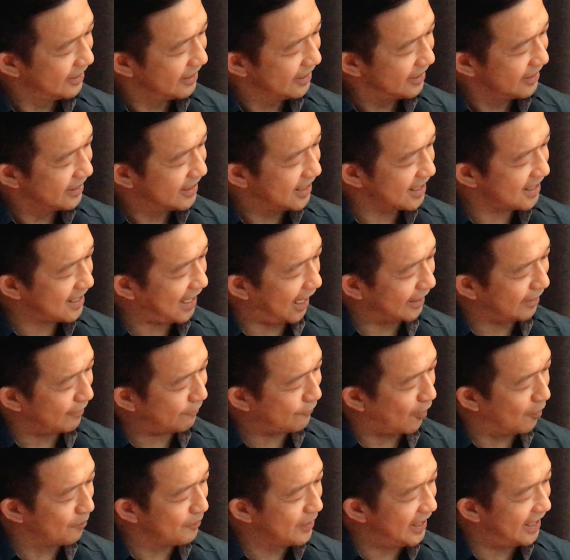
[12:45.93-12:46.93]
Just get it
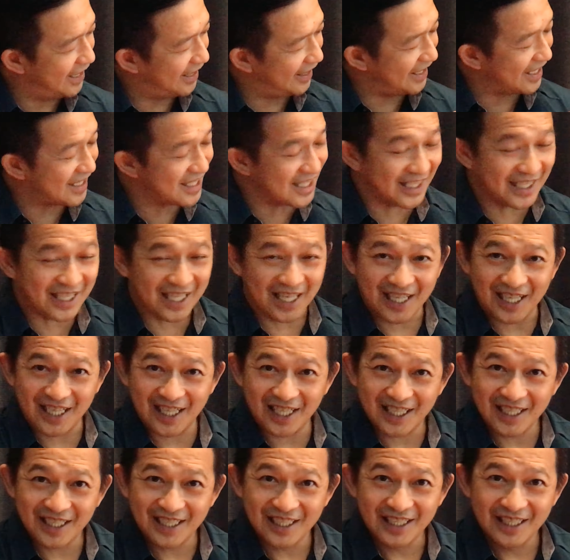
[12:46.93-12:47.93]
from here, isn't it?
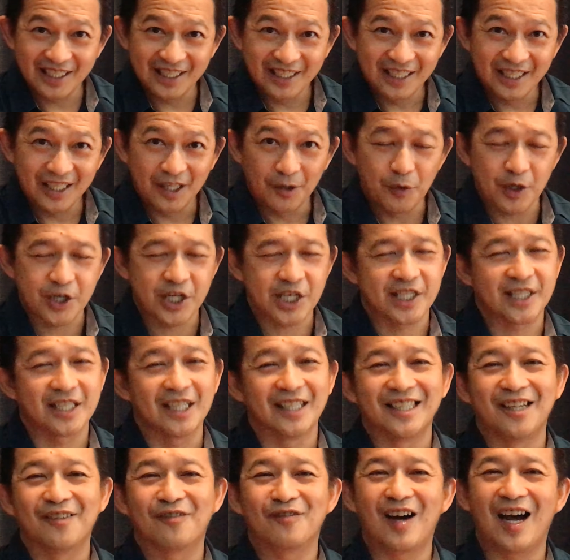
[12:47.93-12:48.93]
Which is
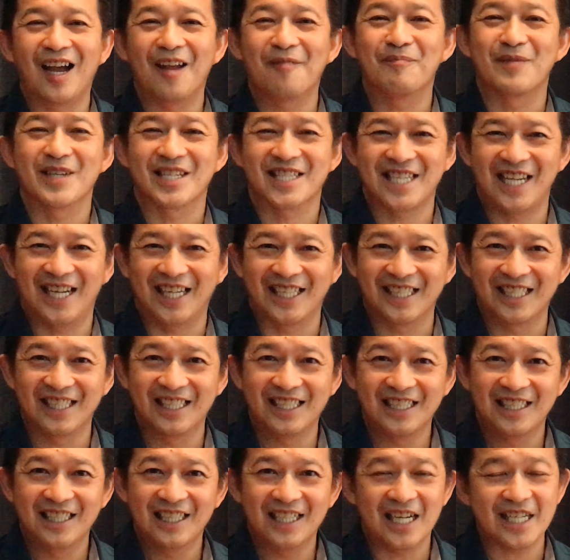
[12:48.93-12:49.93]
35%.
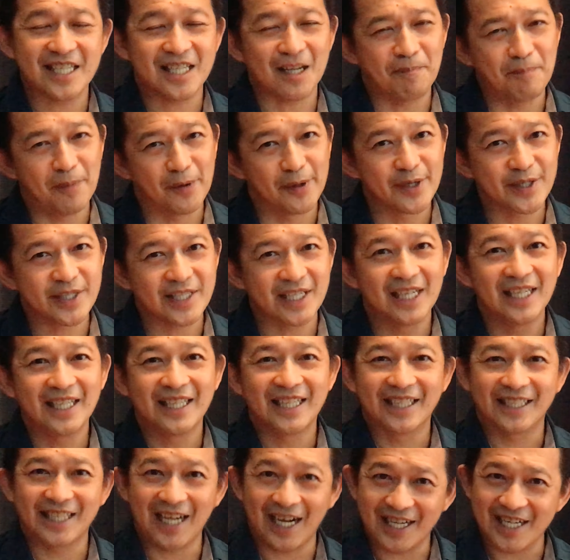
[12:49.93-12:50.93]
I suppose
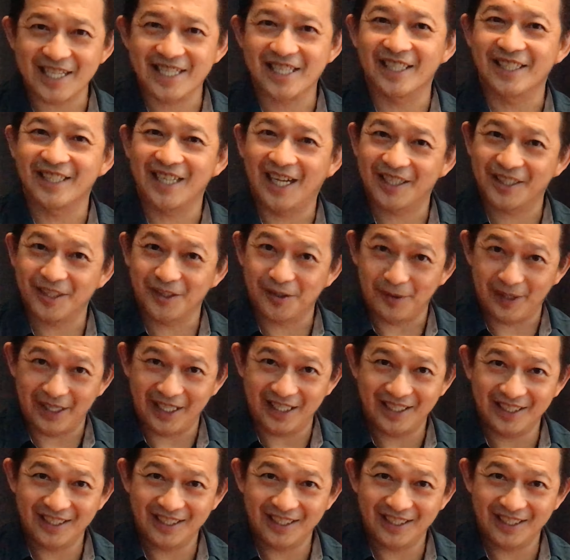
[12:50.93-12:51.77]
that is another way.